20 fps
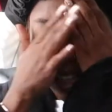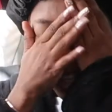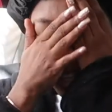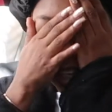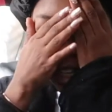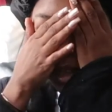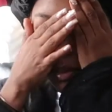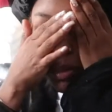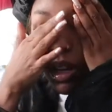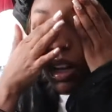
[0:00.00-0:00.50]

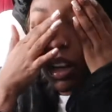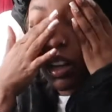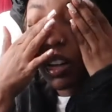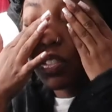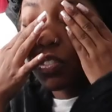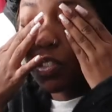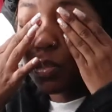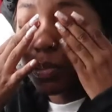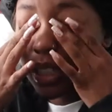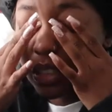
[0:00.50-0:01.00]
um, goal
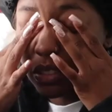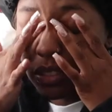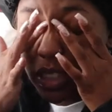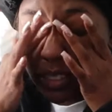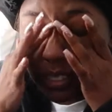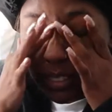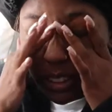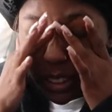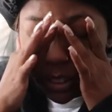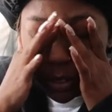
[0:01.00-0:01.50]
for my
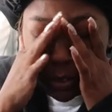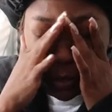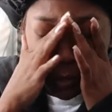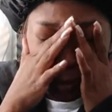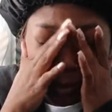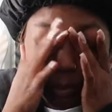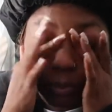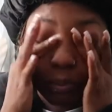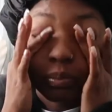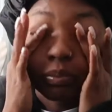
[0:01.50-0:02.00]
revenue
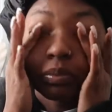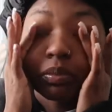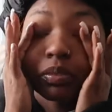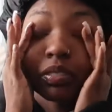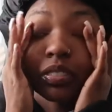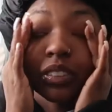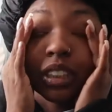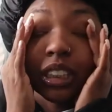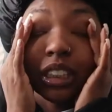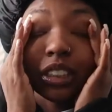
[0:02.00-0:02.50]

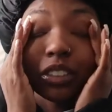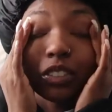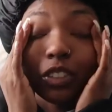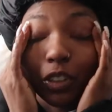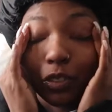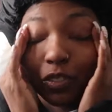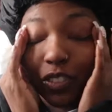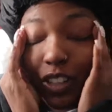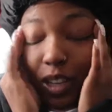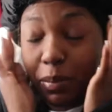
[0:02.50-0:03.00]

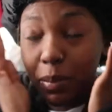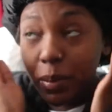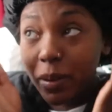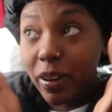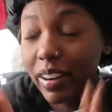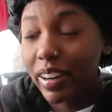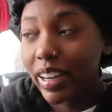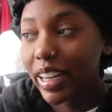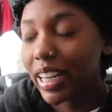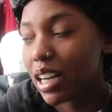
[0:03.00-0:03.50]
for
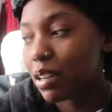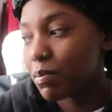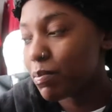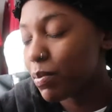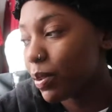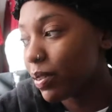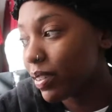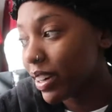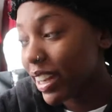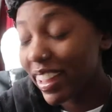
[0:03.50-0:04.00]
february i'm
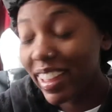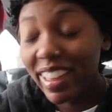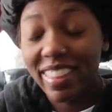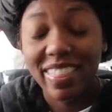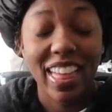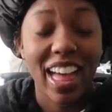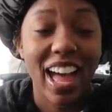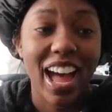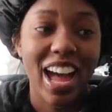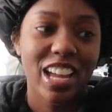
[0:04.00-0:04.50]
praying
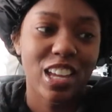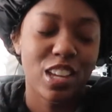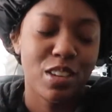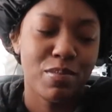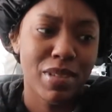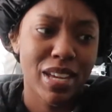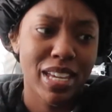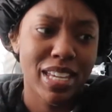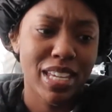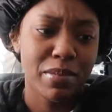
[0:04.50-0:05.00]
that i can
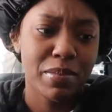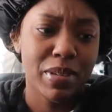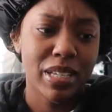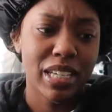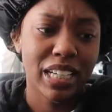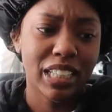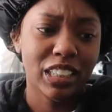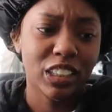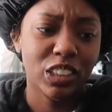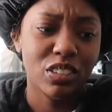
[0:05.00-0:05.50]
make it
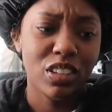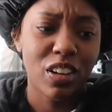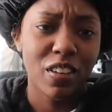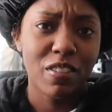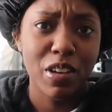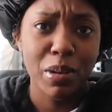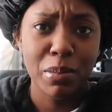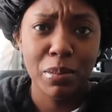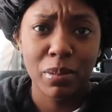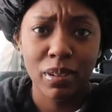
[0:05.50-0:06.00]
because you know
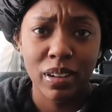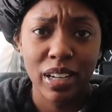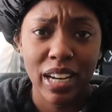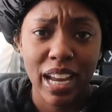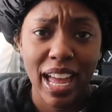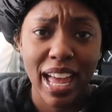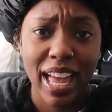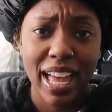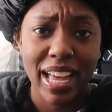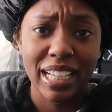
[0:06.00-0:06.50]
february
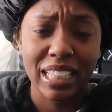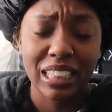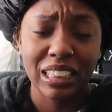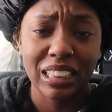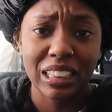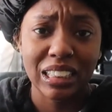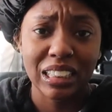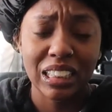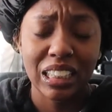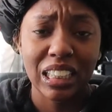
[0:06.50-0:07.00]
has
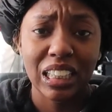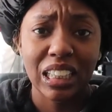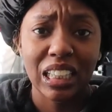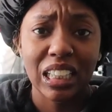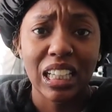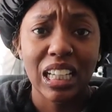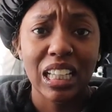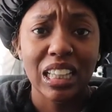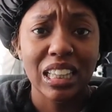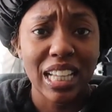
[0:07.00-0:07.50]

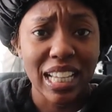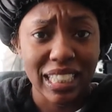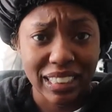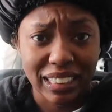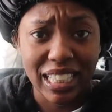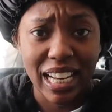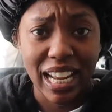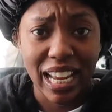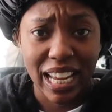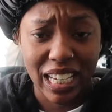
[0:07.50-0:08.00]
less
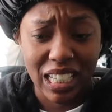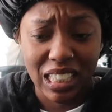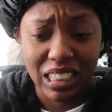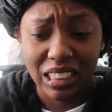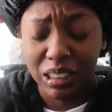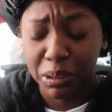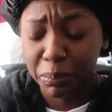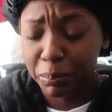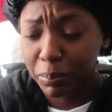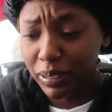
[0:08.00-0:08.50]

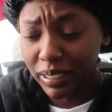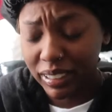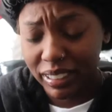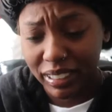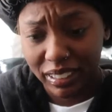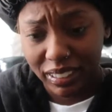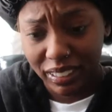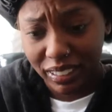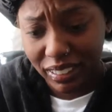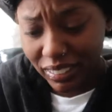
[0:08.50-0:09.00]
days
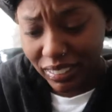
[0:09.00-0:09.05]
but